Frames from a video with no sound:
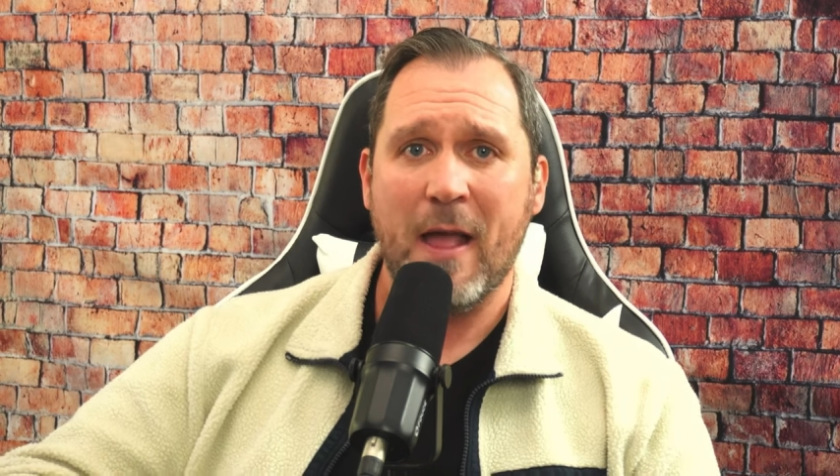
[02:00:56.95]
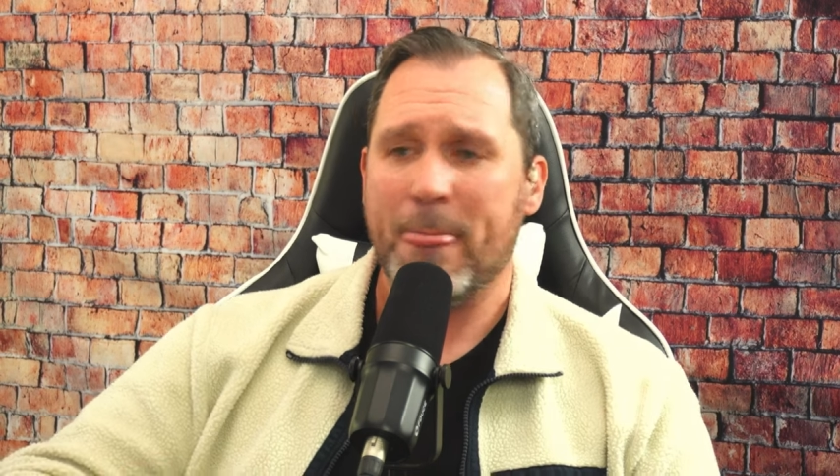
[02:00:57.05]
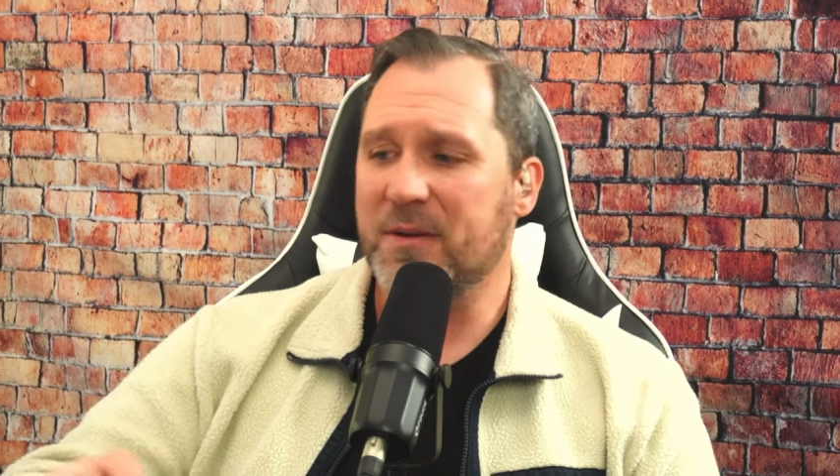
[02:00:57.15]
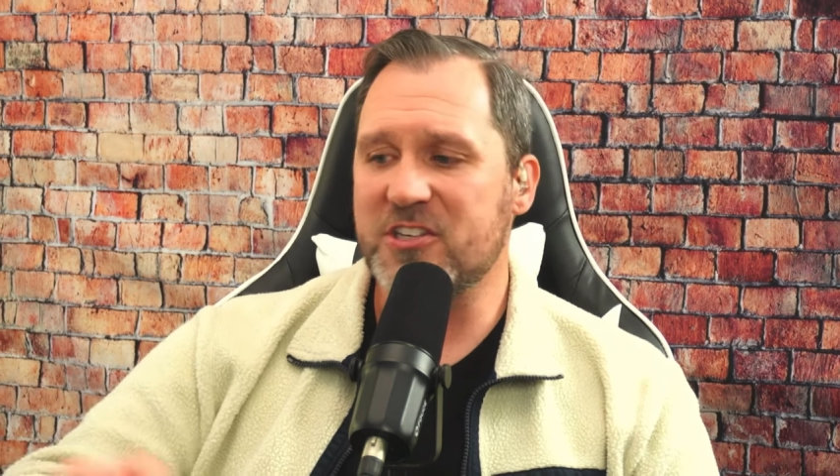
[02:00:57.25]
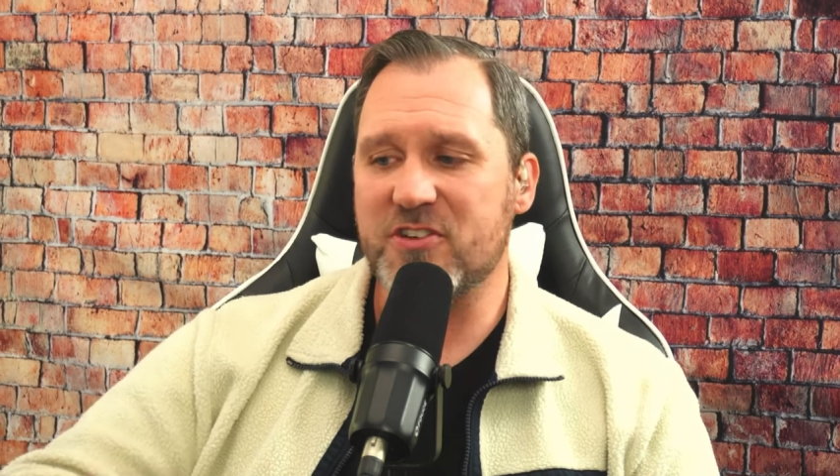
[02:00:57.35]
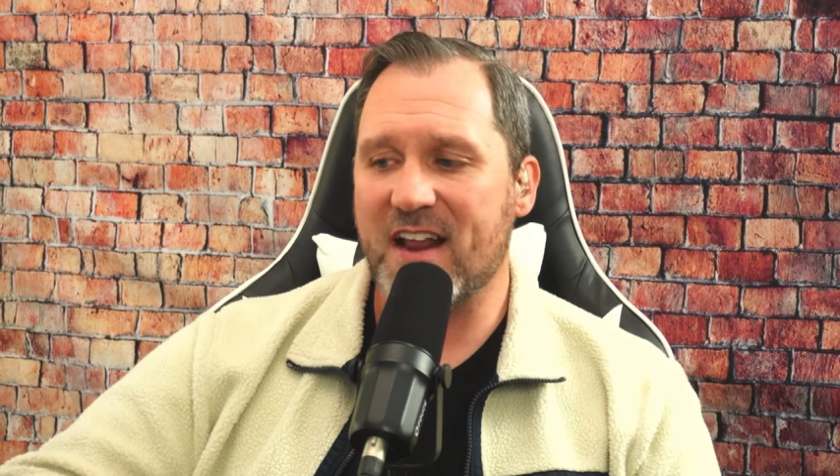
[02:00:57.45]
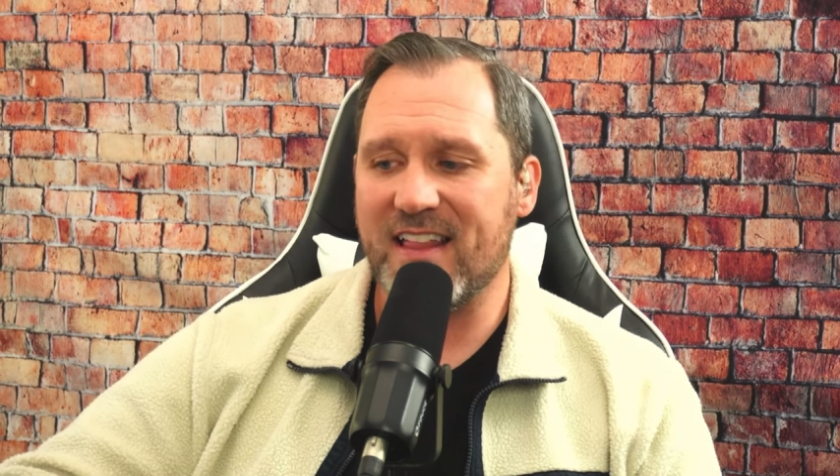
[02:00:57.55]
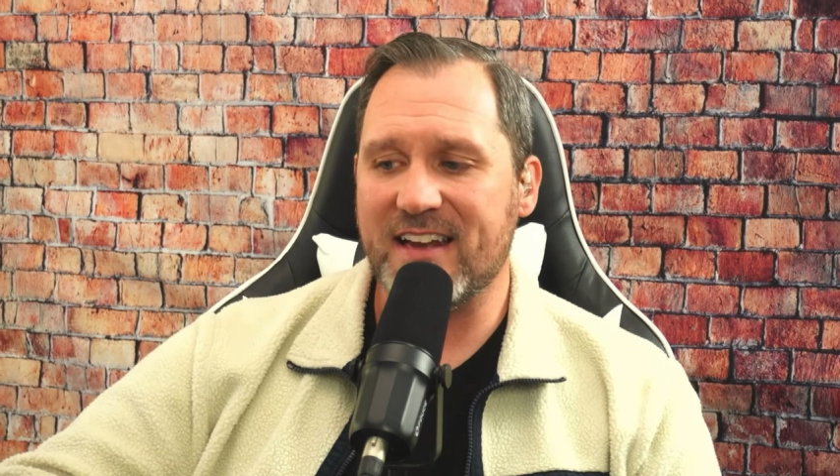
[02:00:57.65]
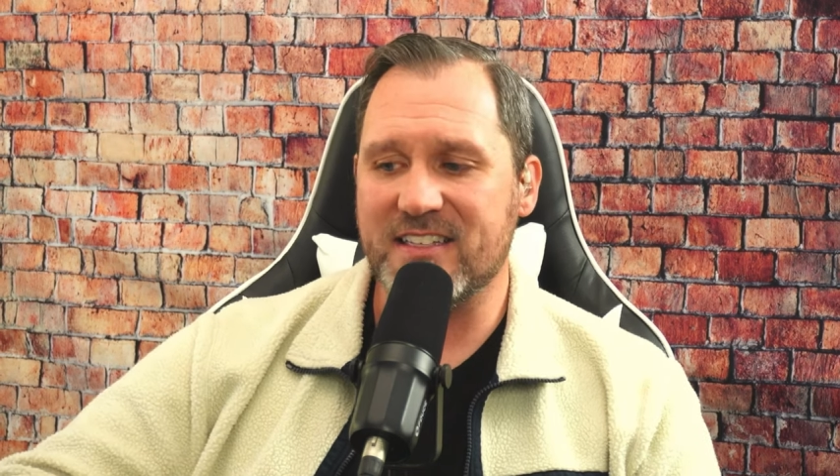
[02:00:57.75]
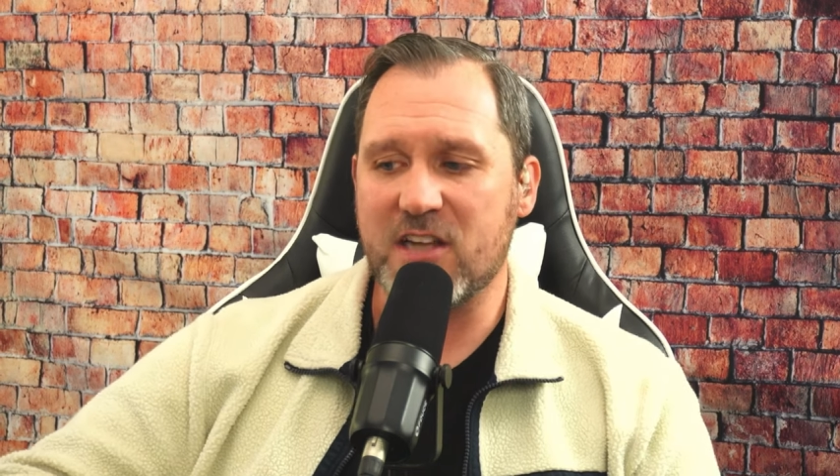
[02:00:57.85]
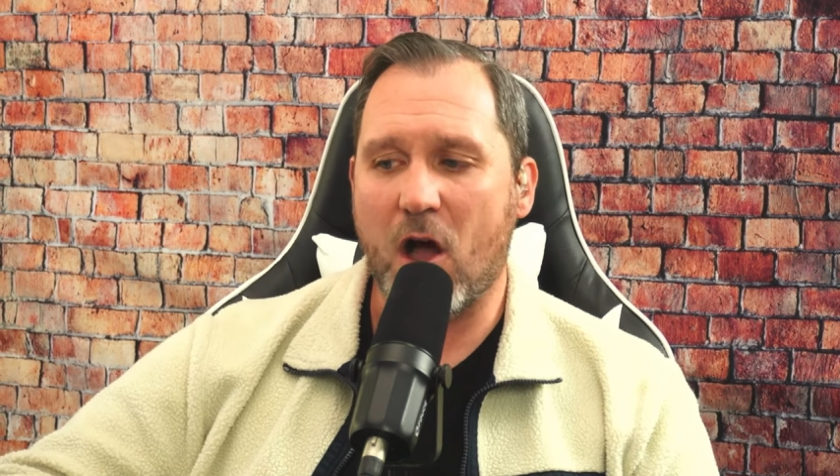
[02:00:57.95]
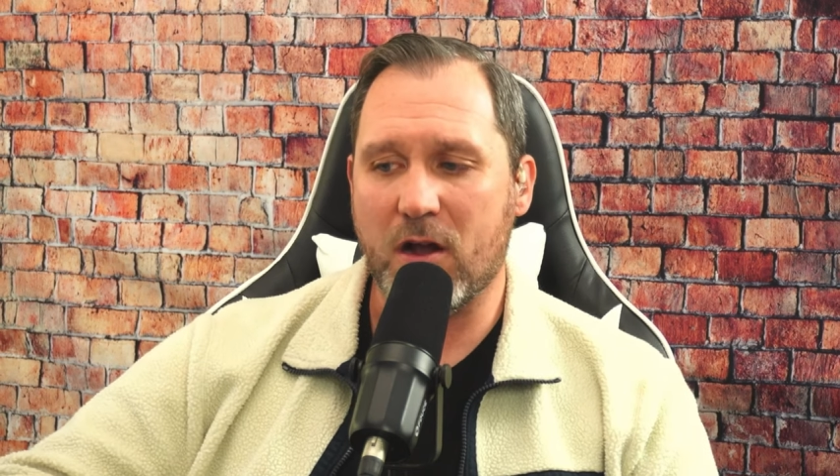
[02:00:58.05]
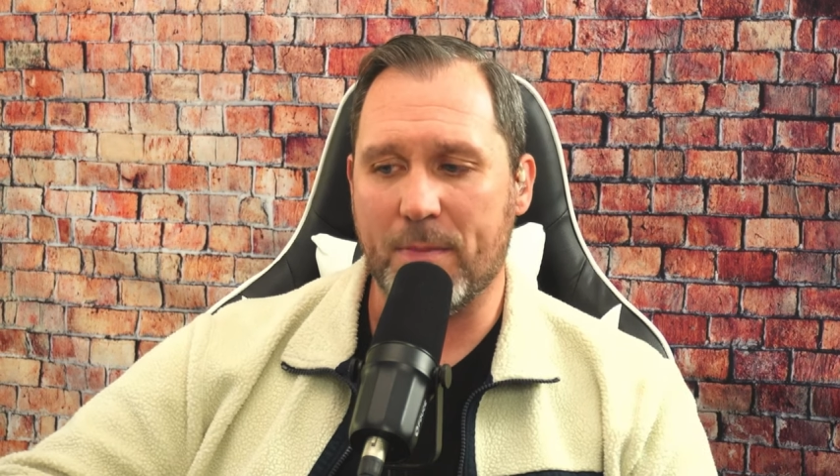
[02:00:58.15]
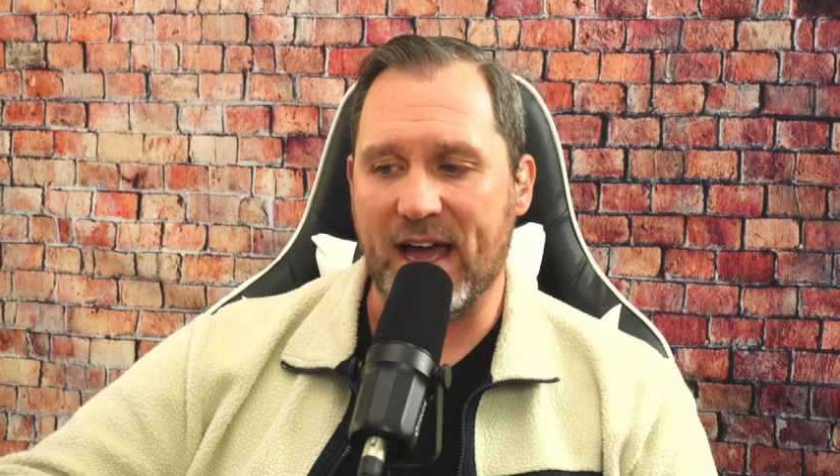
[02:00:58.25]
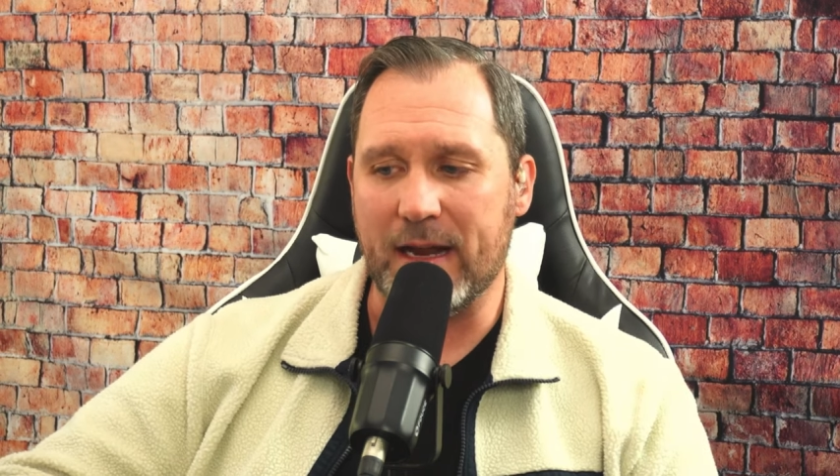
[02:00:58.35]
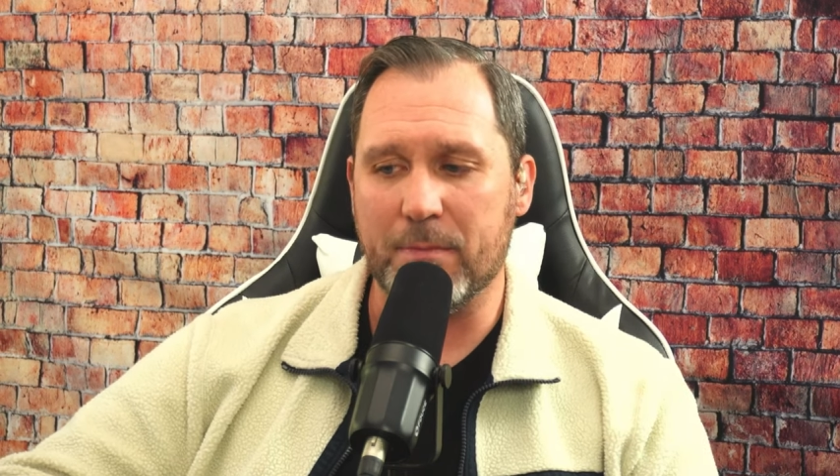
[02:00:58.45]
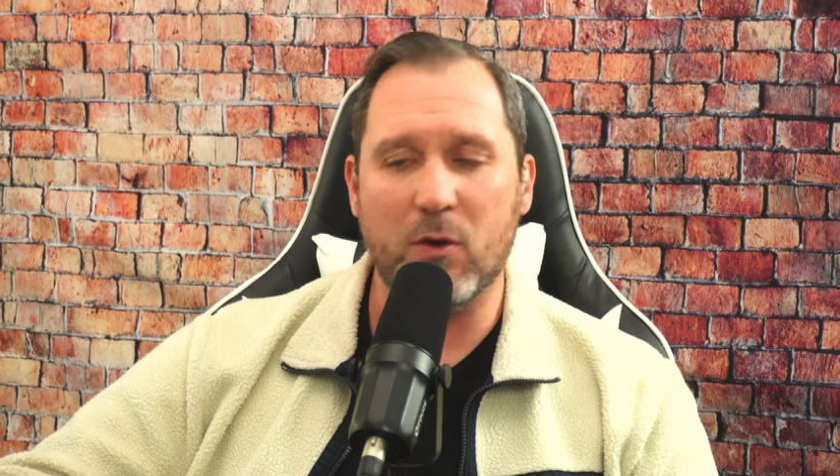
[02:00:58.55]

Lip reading: because you're not allowed to talk about it.